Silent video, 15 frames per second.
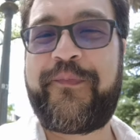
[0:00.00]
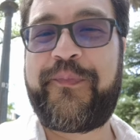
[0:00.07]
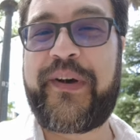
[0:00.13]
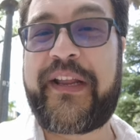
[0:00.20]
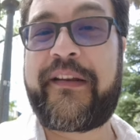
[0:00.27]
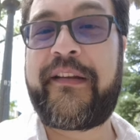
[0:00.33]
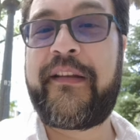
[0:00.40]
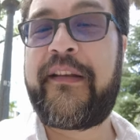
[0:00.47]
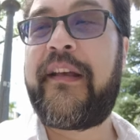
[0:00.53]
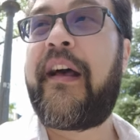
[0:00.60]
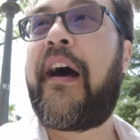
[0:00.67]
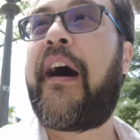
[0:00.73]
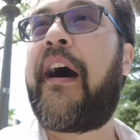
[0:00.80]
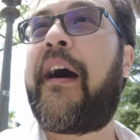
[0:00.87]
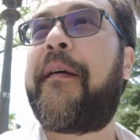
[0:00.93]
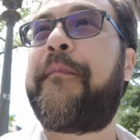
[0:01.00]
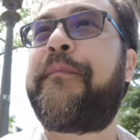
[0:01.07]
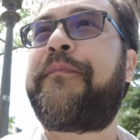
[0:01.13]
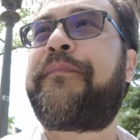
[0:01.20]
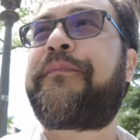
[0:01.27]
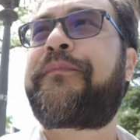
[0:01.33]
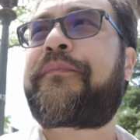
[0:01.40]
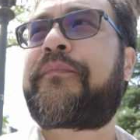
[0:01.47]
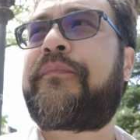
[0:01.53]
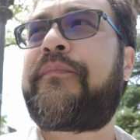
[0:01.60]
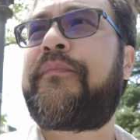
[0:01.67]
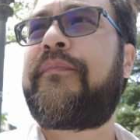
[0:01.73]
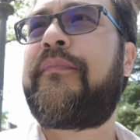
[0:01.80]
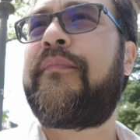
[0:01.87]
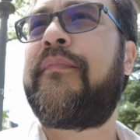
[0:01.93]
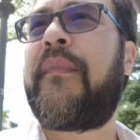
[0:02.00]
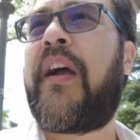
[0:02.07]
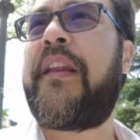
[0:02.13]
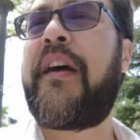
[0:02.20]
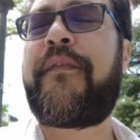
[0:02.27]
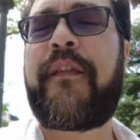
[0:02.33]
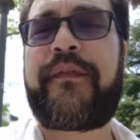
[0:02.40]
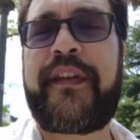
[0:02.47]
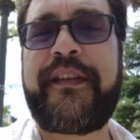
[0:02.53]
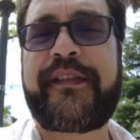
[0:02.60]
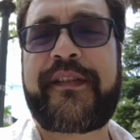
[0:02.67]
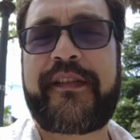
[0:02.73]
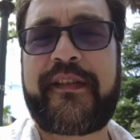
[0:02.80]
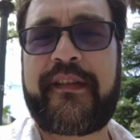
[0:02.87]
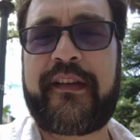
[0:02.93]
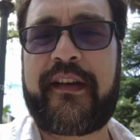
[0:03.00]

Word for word: But, um, enough of this.